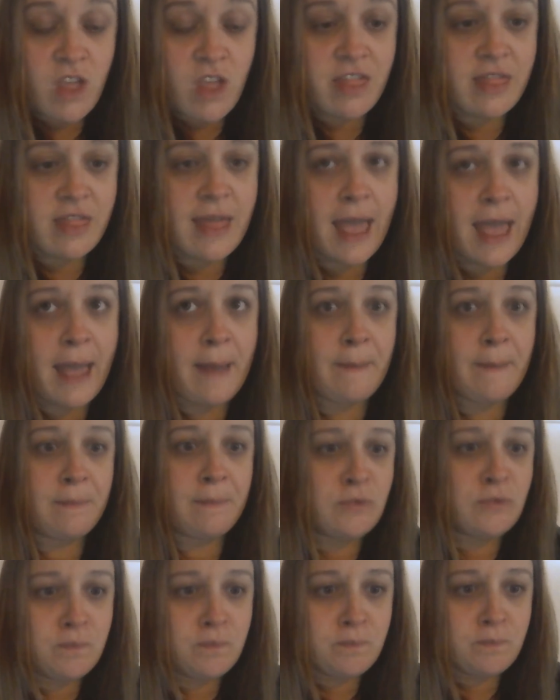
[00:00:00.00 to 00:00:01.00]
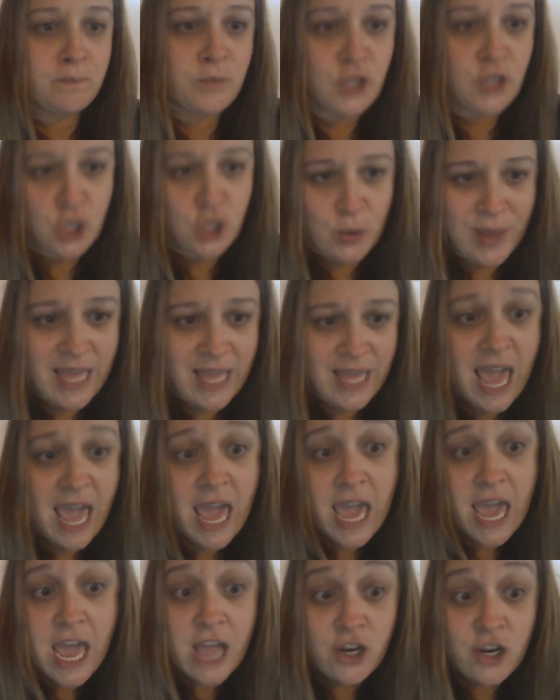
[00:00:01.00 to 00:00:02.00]
than doing
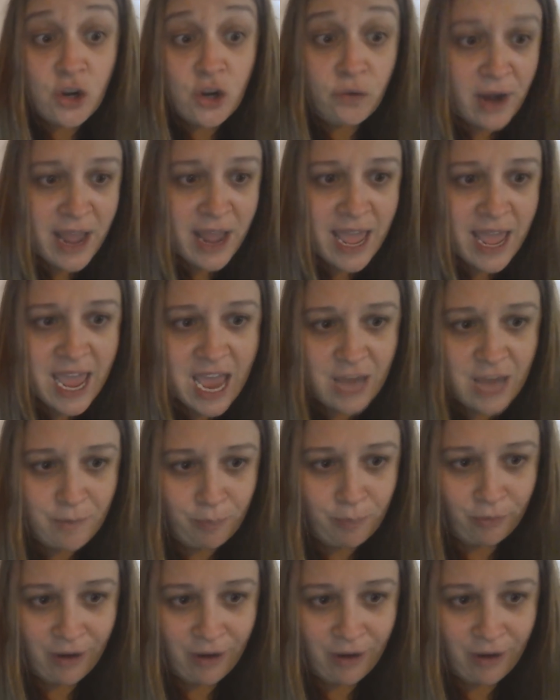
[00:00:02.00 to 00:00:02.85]
hand-over-hand